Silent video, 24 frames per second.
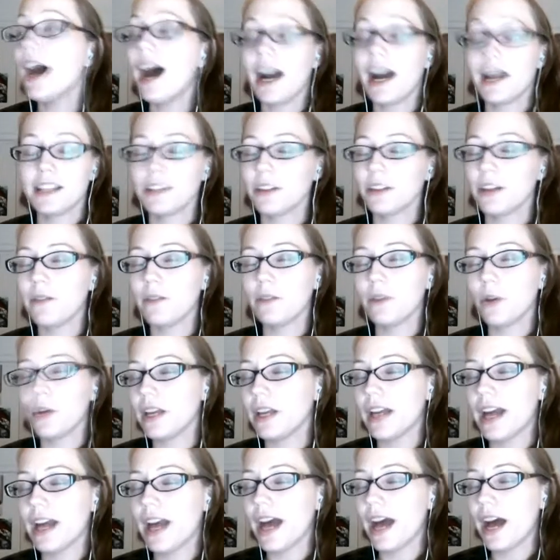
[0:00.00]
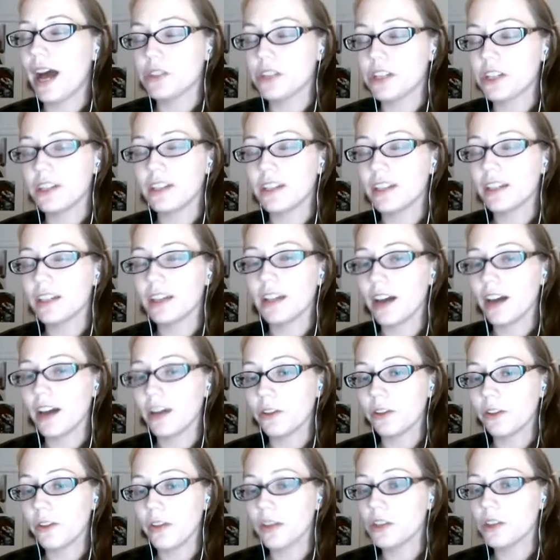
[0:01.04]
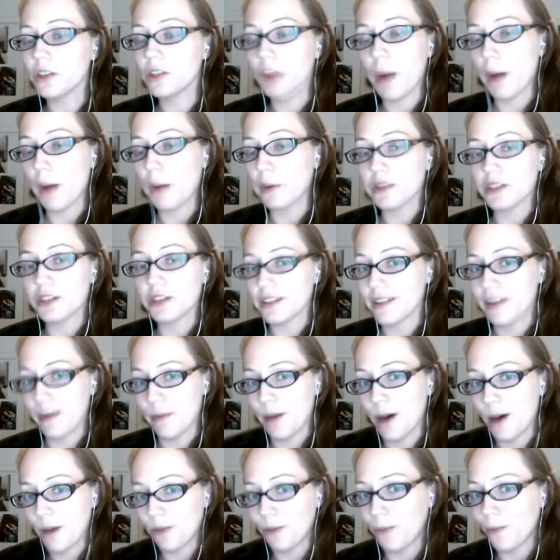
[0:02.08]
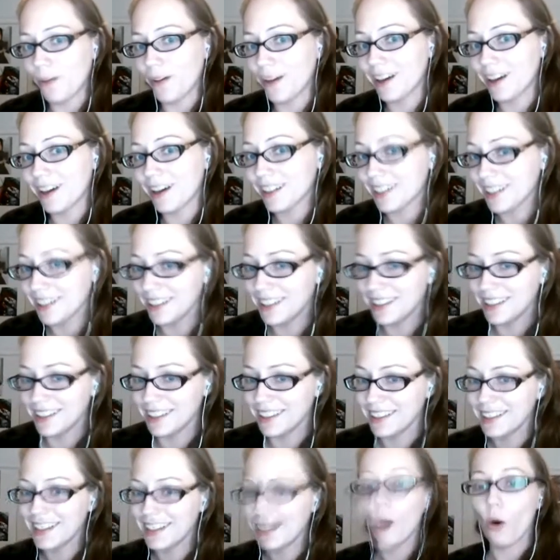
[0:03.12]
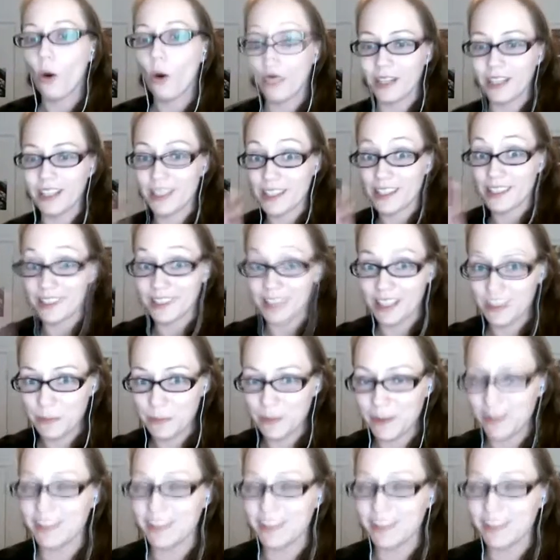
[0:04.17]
I still have no idea how she did it other than she probably took time off work or didn't sleep.